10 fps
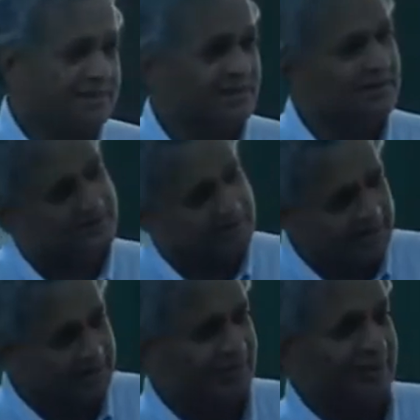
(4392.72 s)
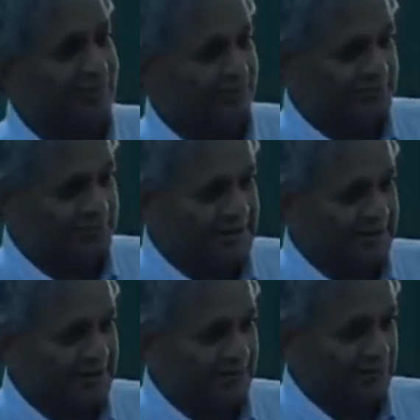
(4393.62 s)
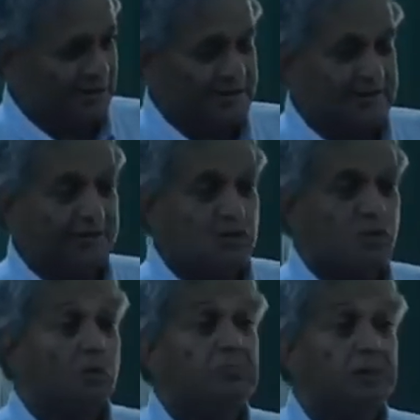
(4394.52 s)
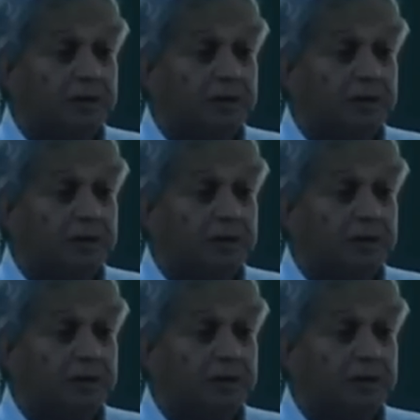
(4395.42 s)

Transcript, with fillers: you later. It is an interesting